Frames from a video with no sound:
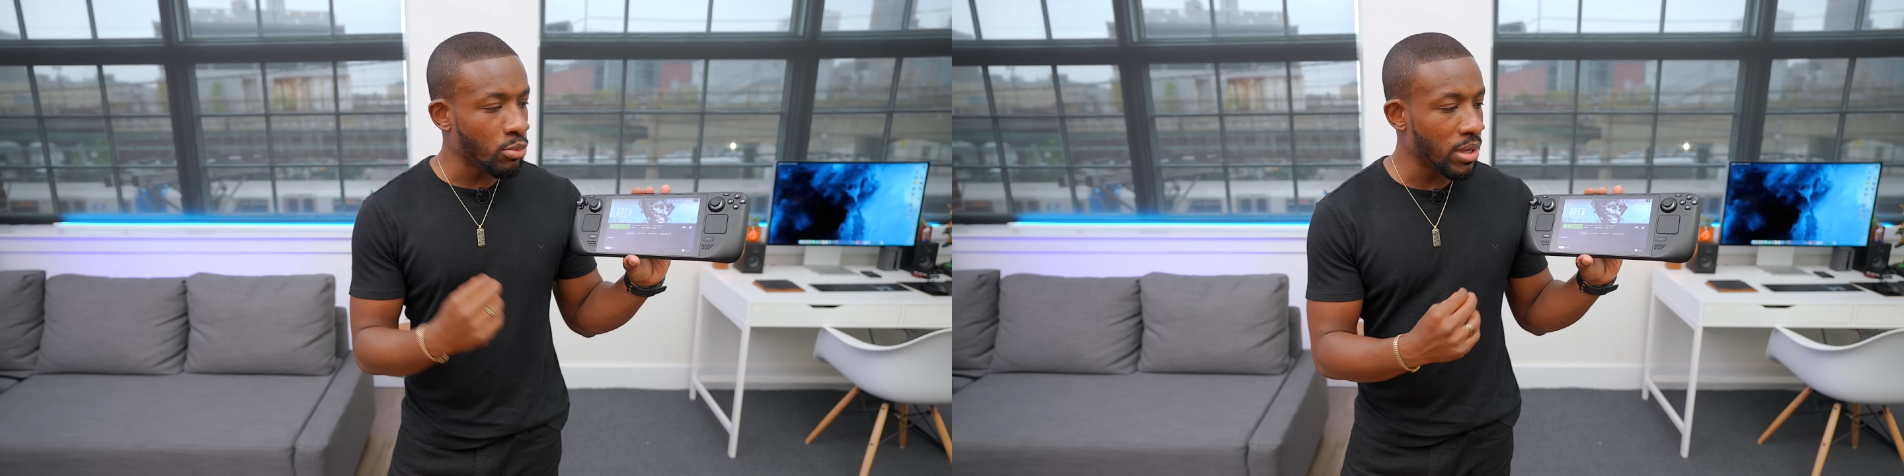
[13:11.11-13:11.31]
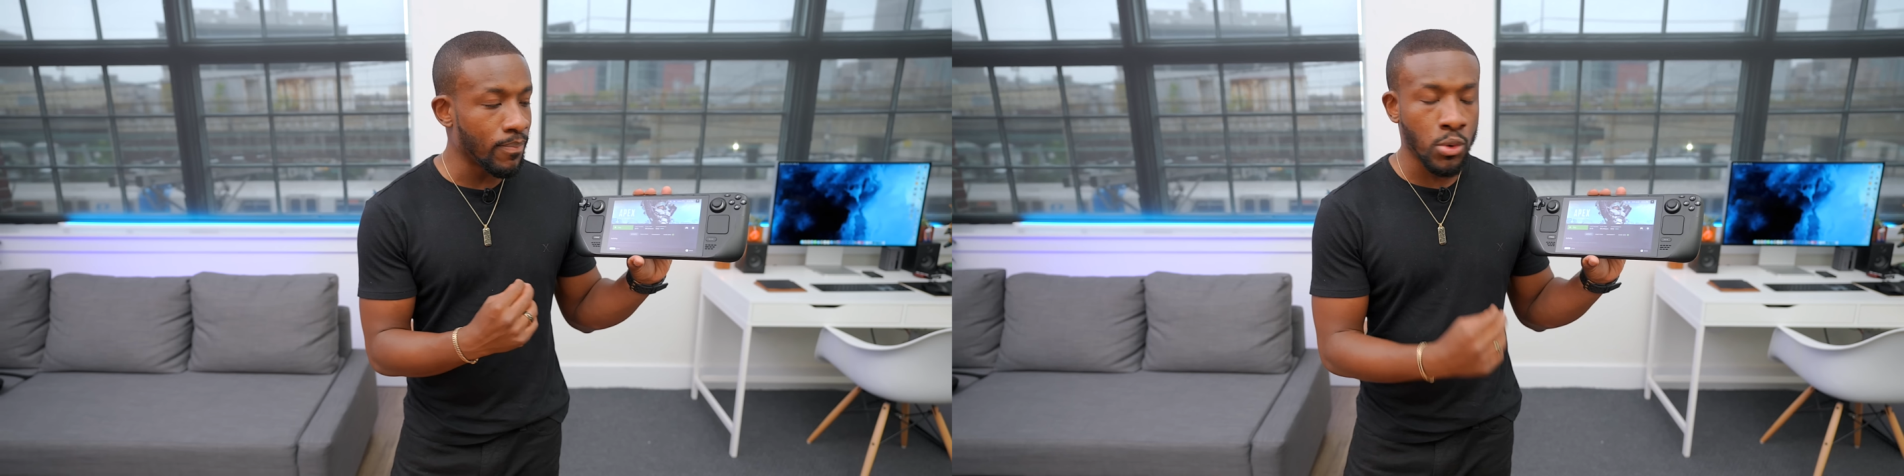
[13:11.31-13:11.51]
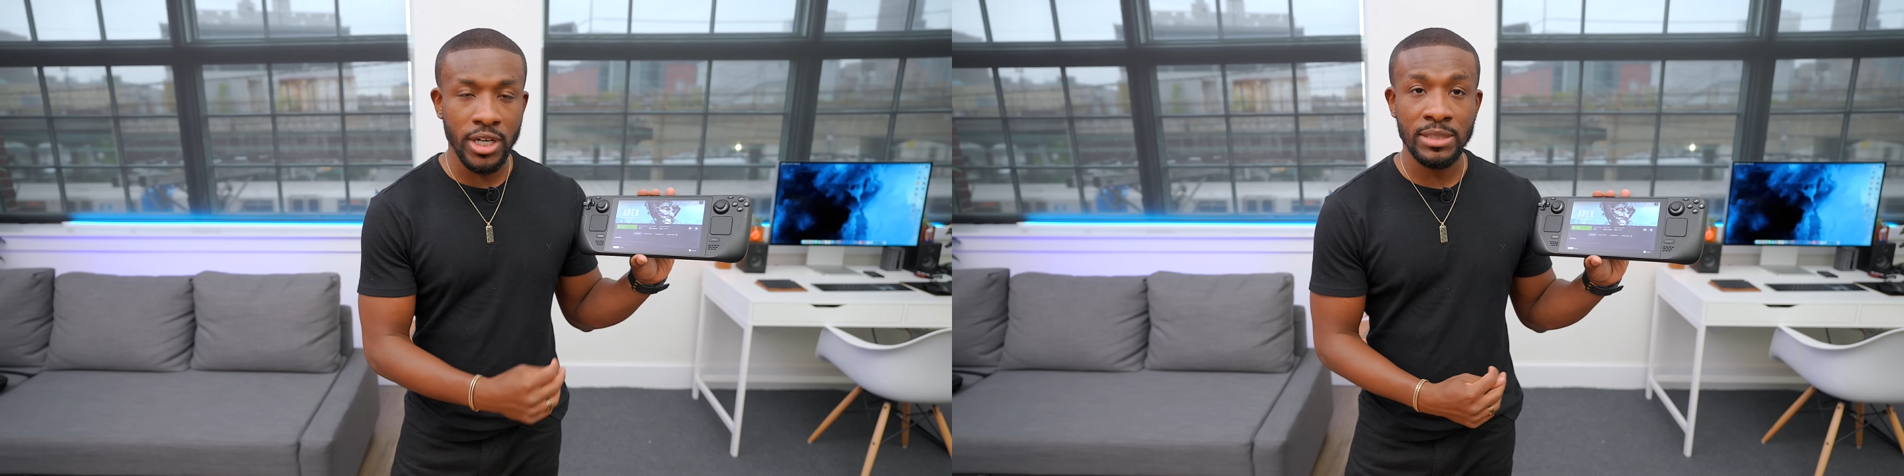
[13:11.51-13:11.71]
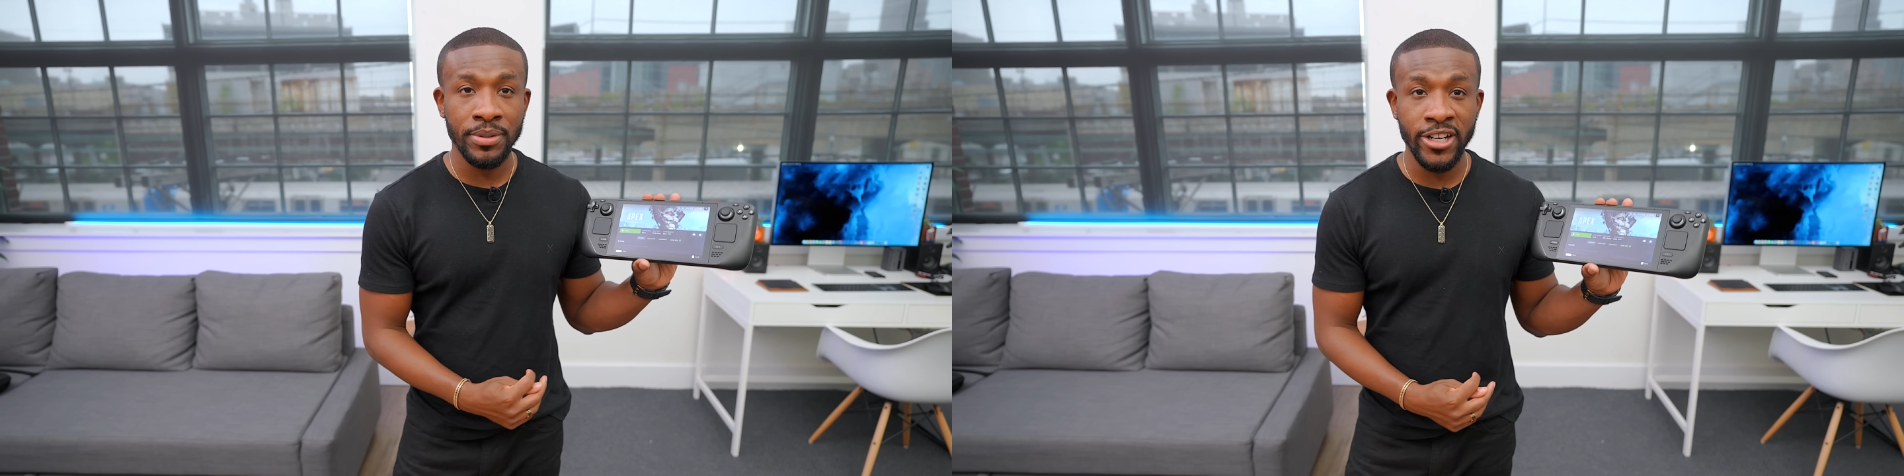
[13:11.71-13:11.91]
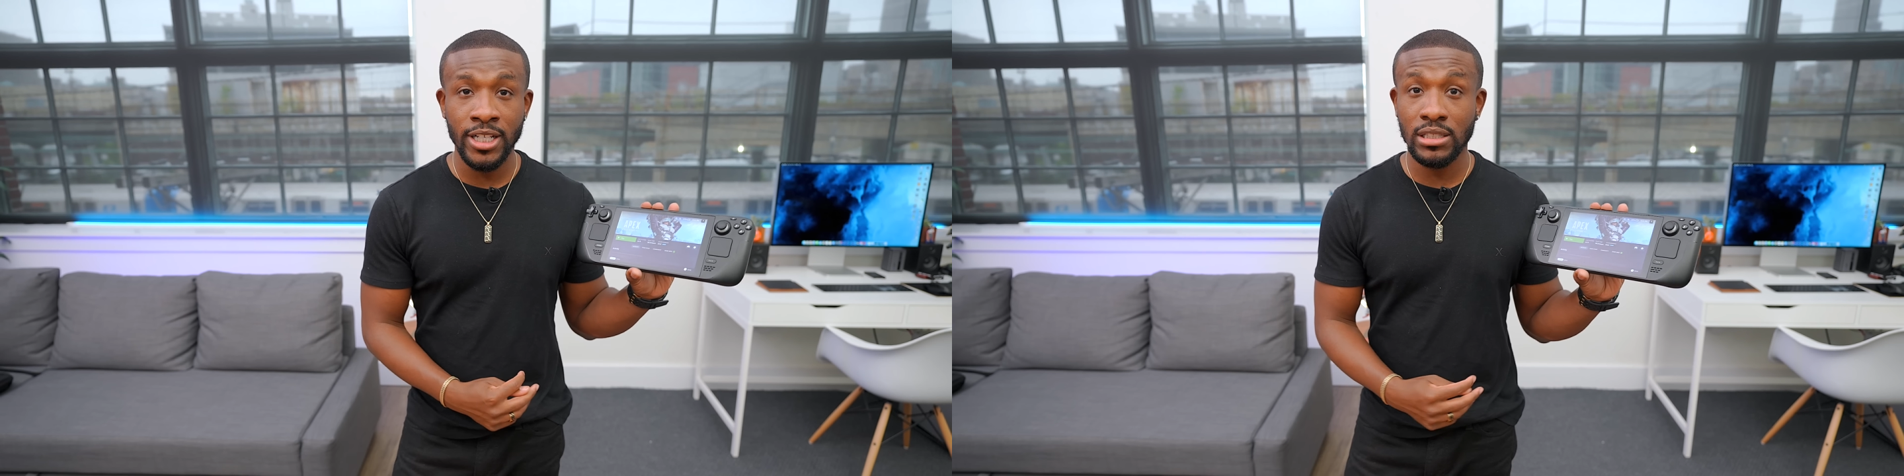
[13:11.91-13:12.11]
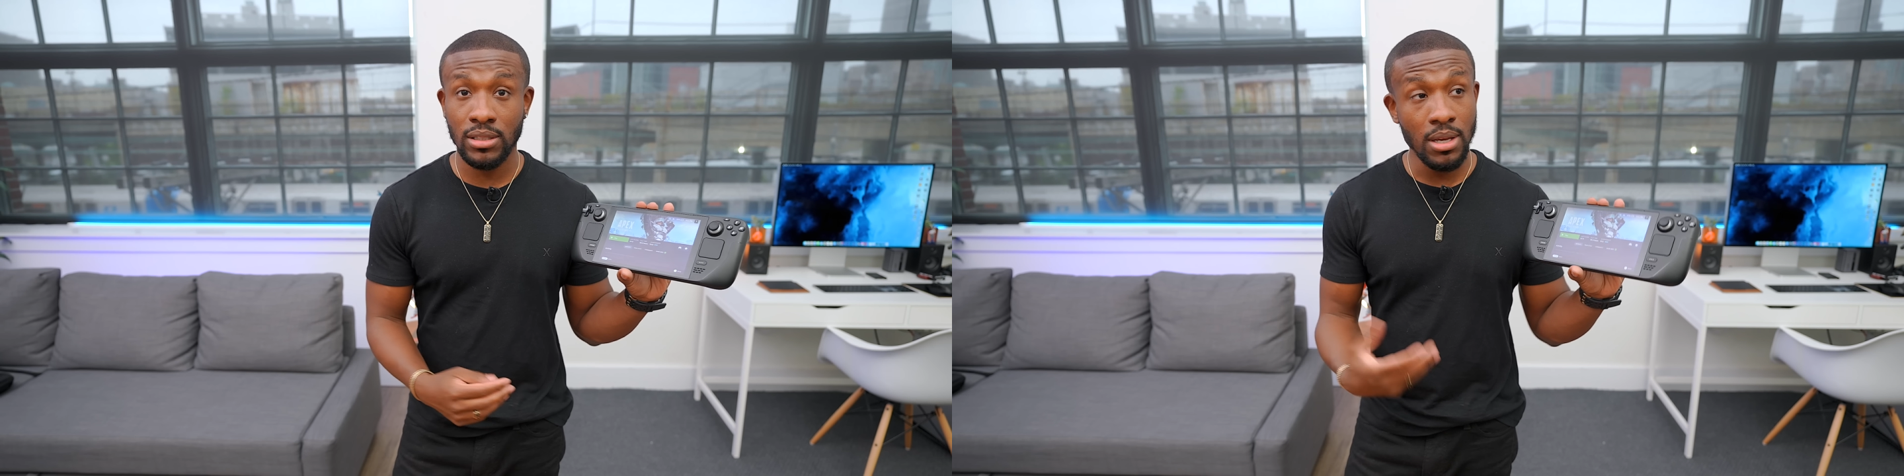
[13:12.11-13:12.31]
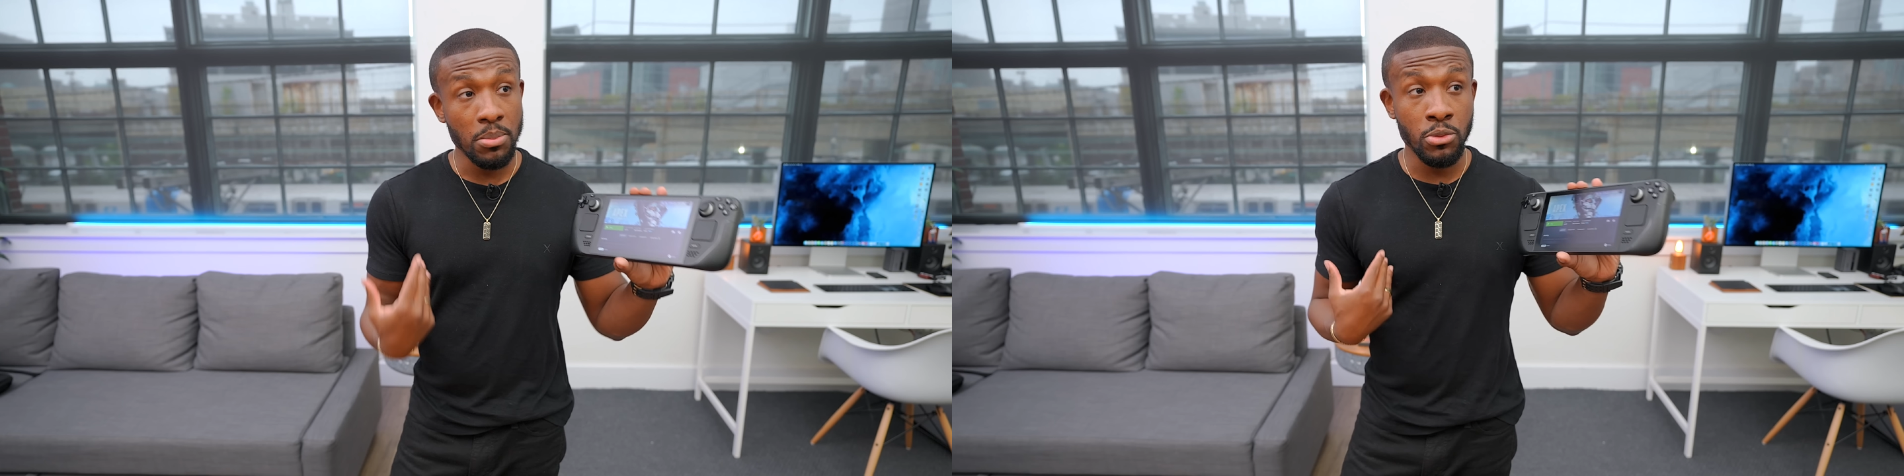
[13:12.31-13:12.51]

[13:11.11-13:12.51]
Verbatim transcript: bit more experienced